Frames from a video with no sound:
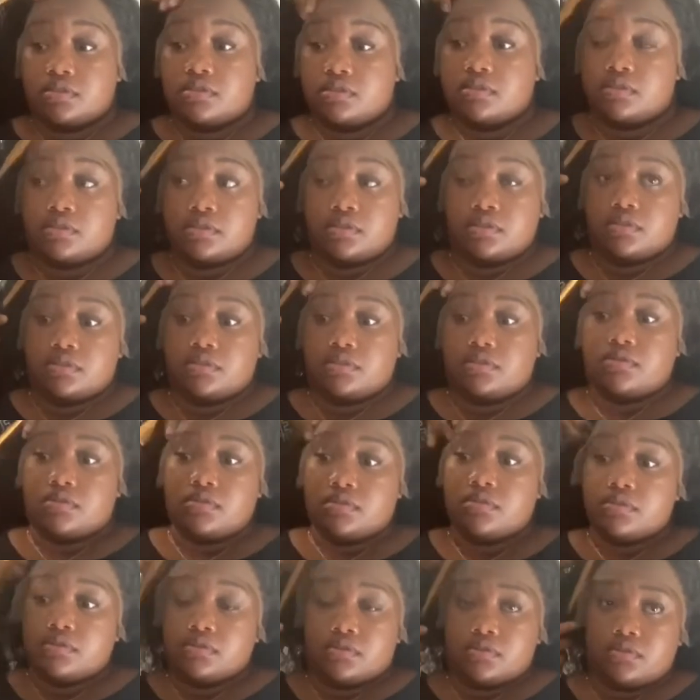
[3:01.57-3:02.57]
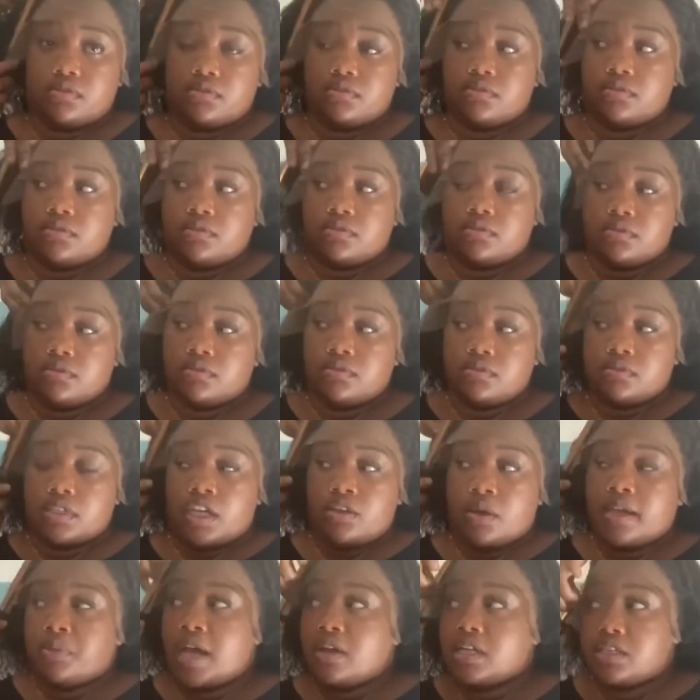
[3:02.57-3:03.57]
I'm gonna hot comb it
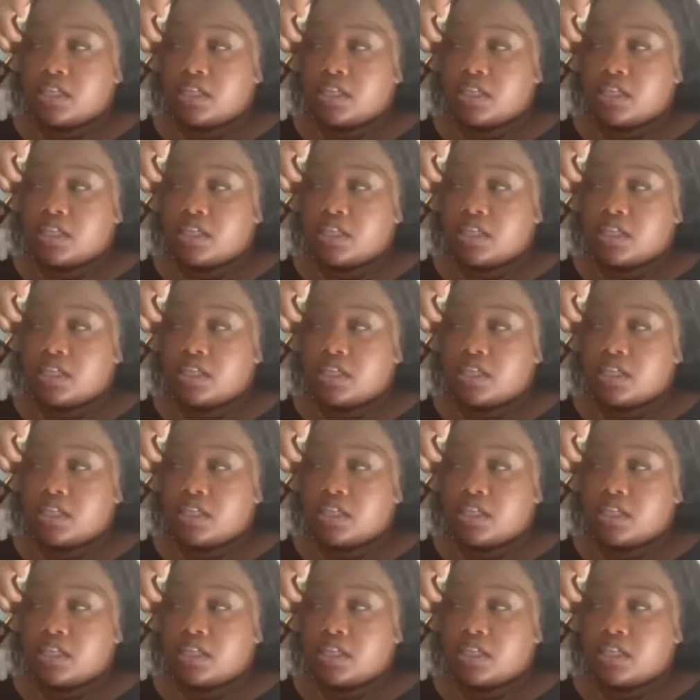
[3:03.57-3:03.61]
back